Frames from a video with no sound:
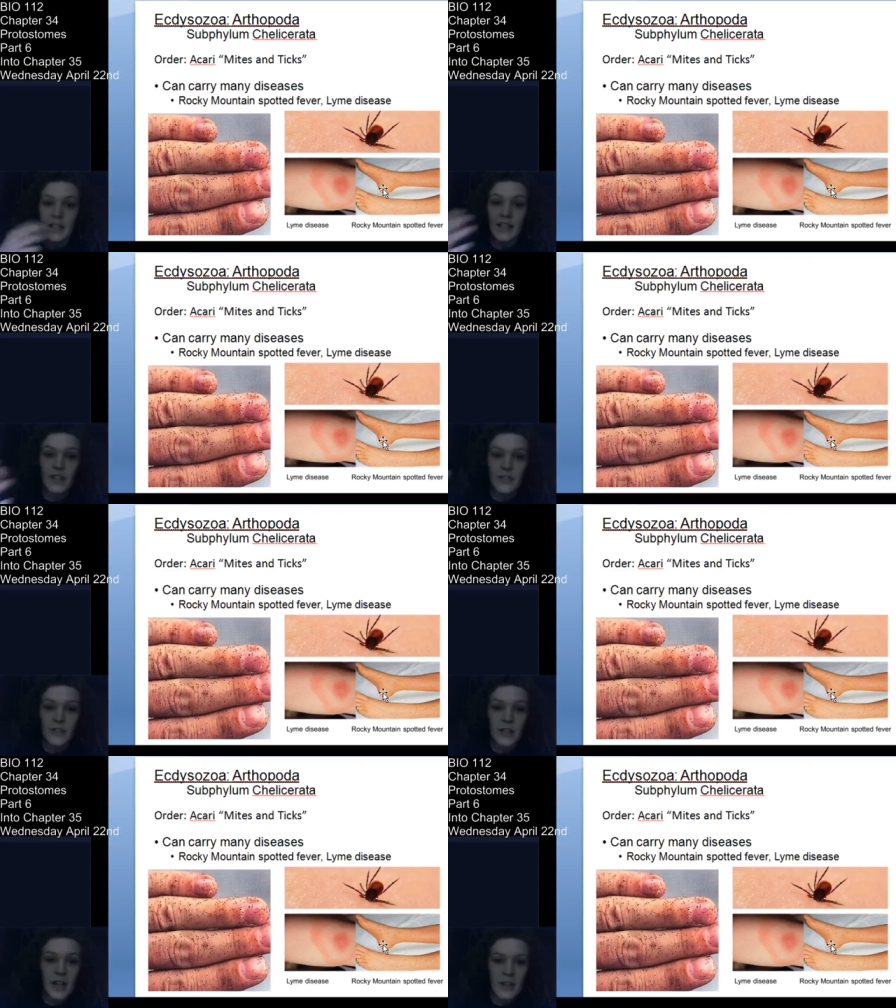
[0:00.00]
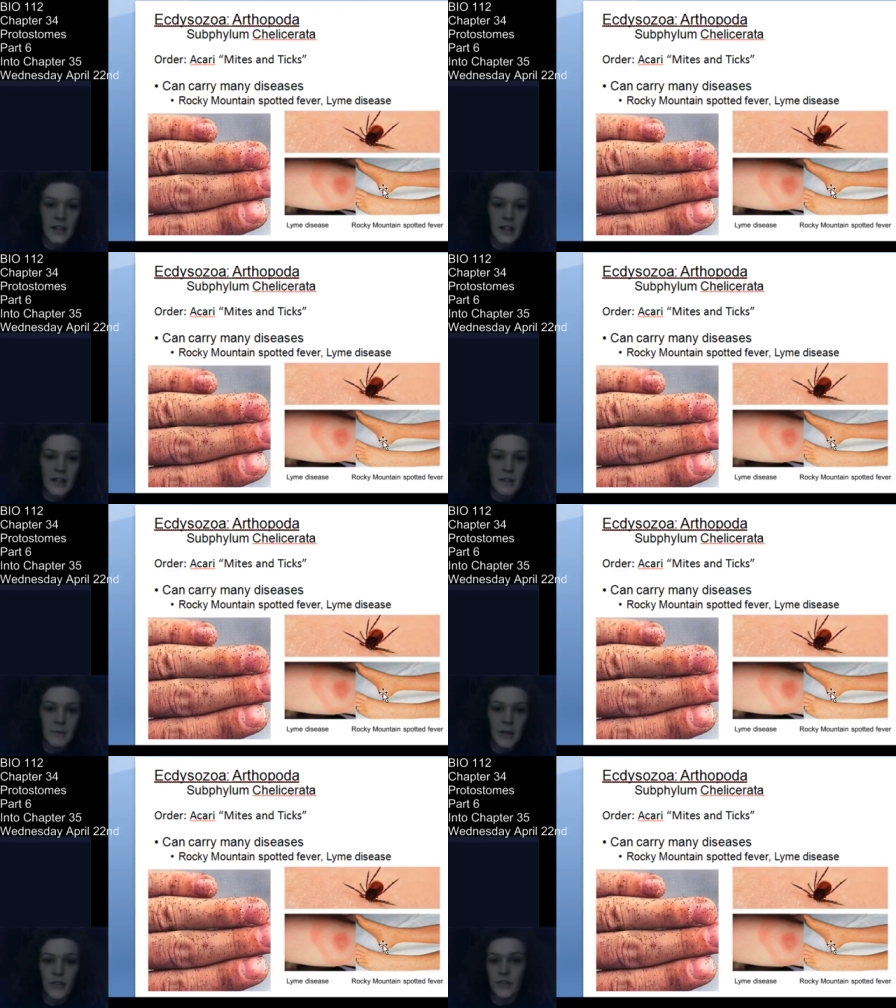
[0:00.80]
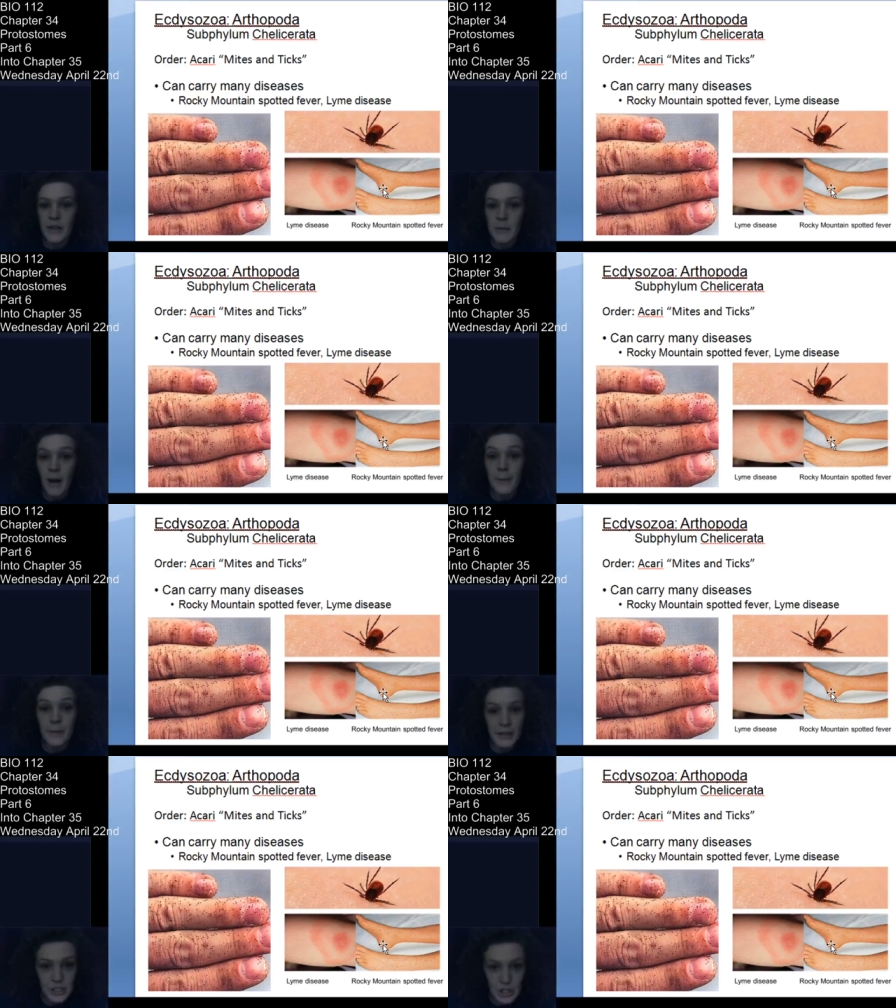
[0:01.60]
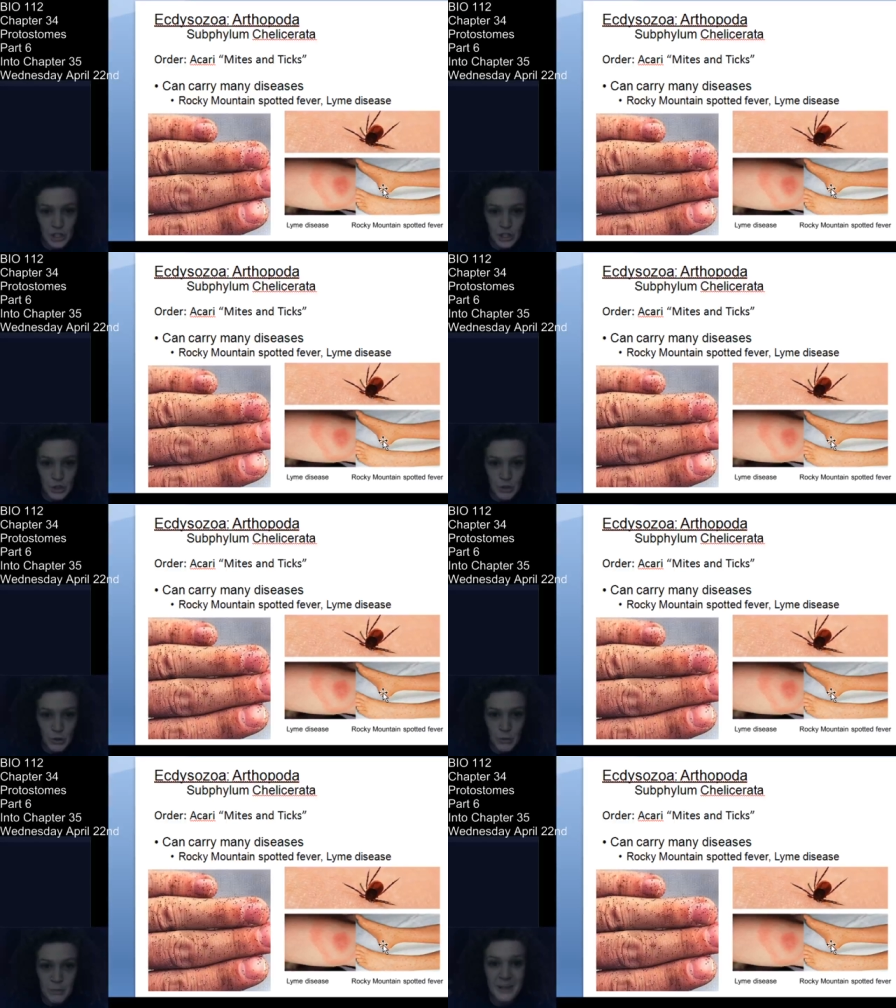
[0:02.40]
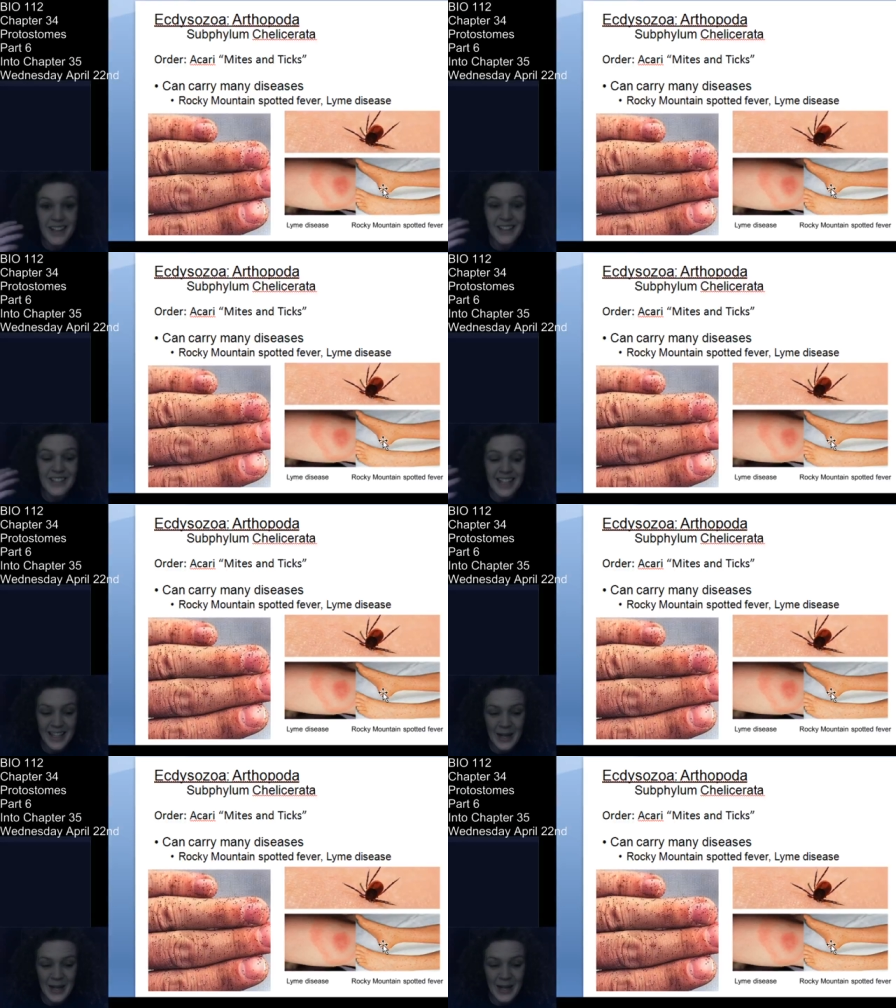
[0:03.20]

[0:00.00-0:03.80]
if for nothing other than population control, because they